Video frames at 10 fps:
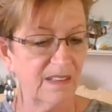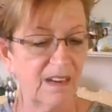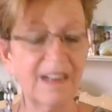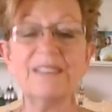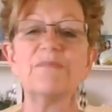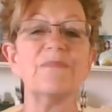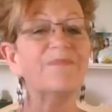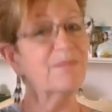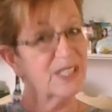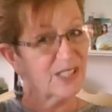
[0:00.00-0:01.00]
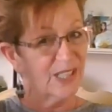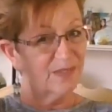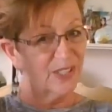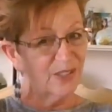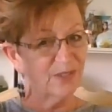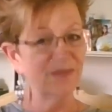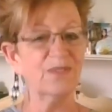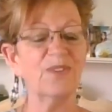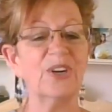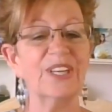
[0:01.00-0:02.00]
All right. Much love to you.
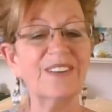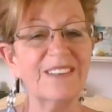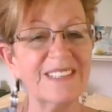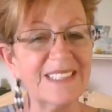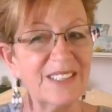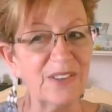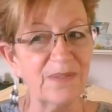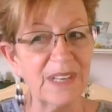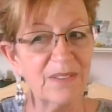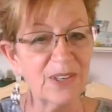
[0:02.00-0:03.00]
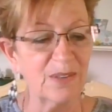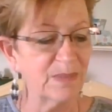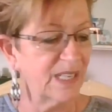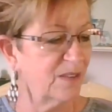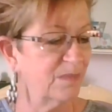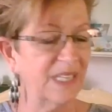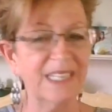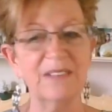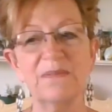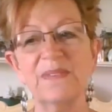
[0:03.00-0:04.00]
Rhonda Constant, your favorite hometown
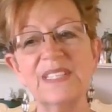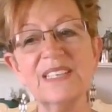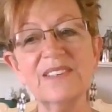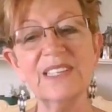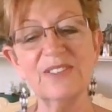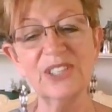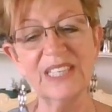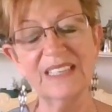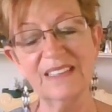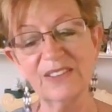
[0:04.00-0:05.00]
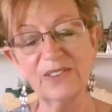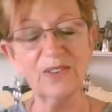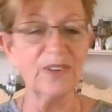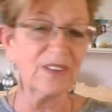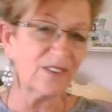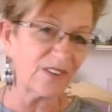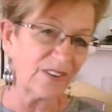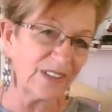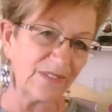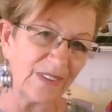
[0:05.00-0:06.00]
medium, physical energy healer, oracle
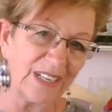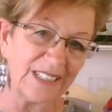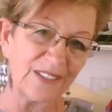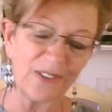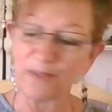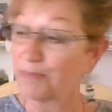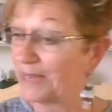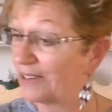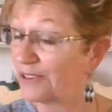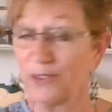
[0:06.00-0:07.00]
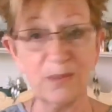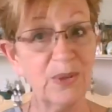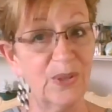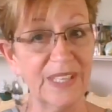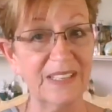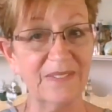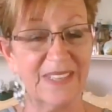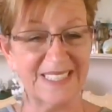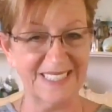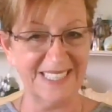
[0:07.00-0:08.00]
card advisor, paranormal
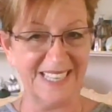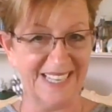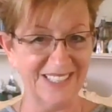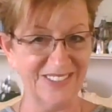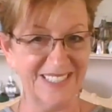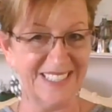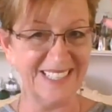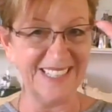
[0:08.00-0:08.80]
investigator. See you